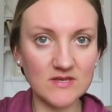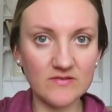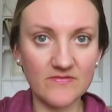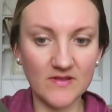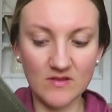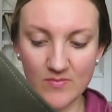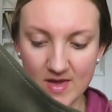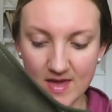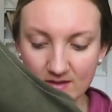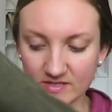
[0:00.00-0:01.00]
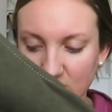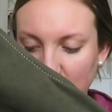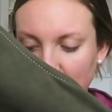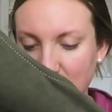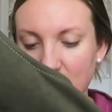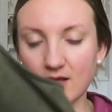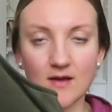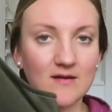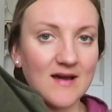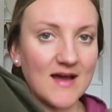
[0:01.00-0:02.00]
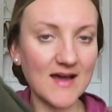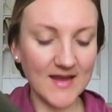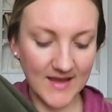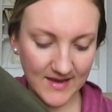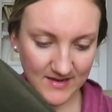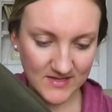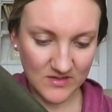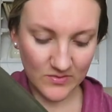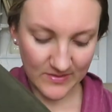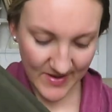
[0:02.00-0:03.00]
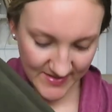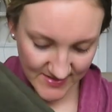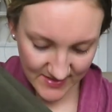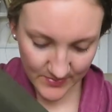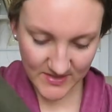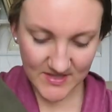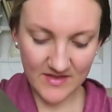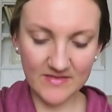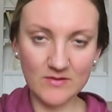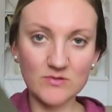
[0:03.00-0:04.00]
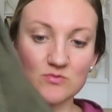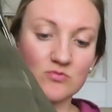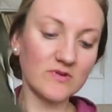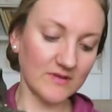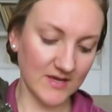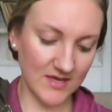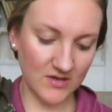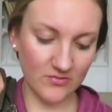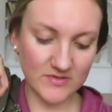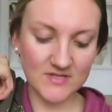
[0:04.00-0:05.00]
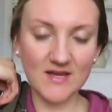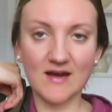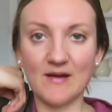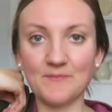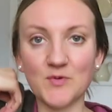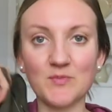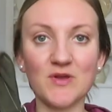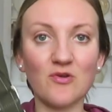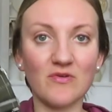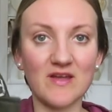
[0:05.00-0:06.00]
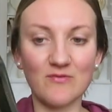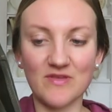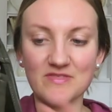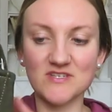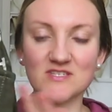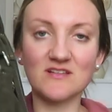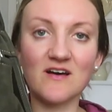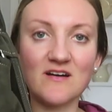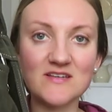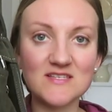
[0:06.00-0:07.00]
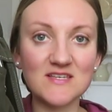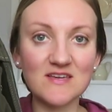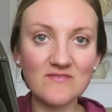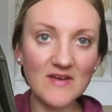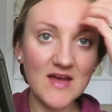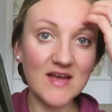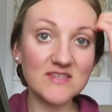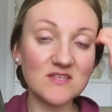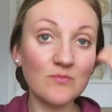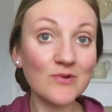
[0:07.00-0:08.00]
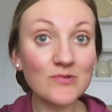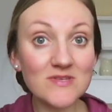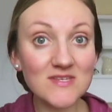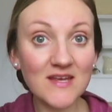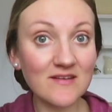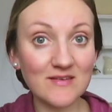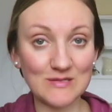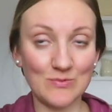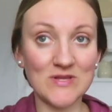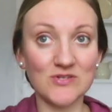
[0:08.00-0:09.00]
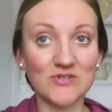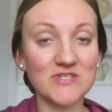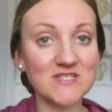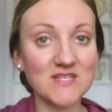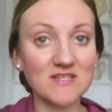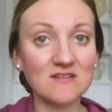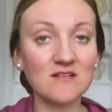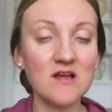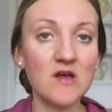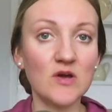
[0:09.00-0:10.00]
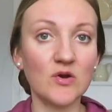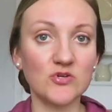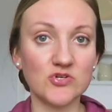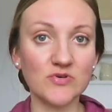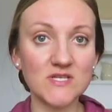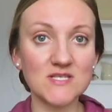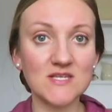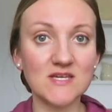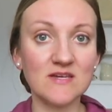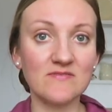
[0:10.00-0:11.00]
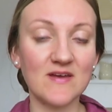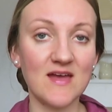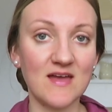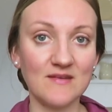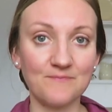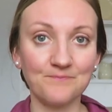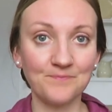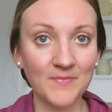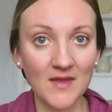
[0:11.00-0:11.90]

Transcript: in the Fila bag, so I didn't want to pass it up because I thought that was really cute. Um, would be great with just a long sleeve and some boots here this winter still, short sleeve, and